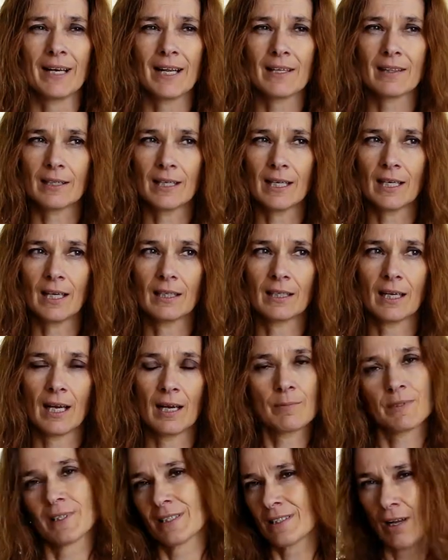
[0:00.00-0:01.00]
But I think it
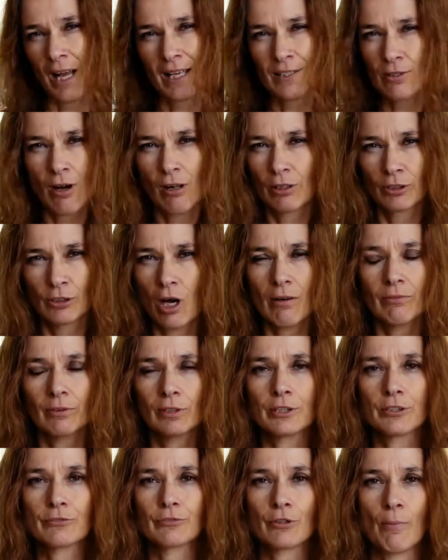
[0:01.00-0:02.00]
comes, as all
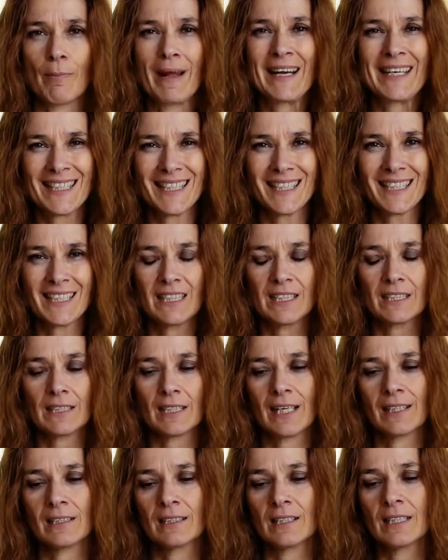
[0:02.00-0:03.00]
novels, from a need.
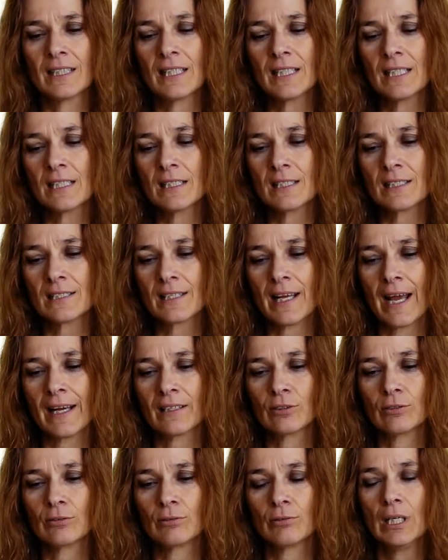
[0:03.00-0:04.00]
And the need is
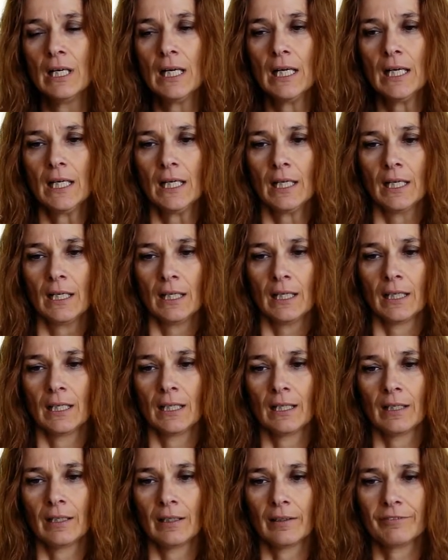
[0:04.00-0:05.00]
that to
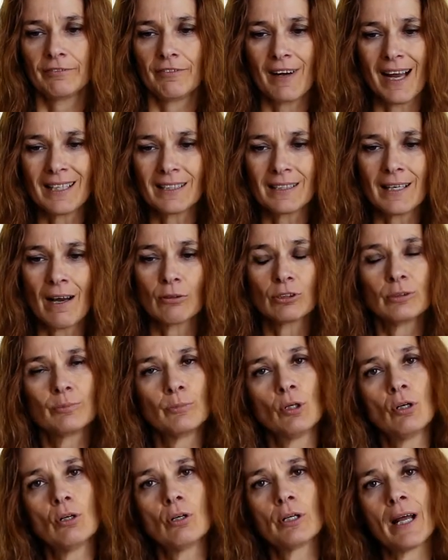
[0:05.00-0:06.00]
find out
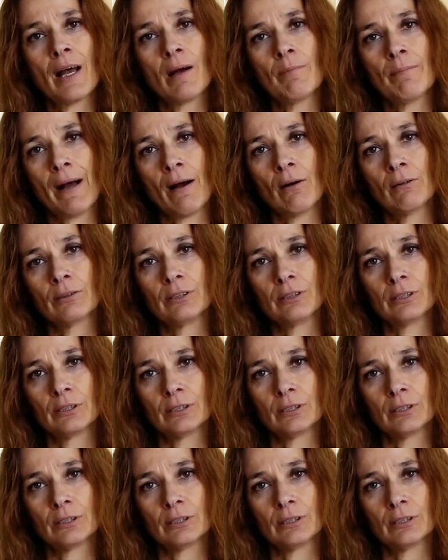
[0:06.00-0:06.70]
more about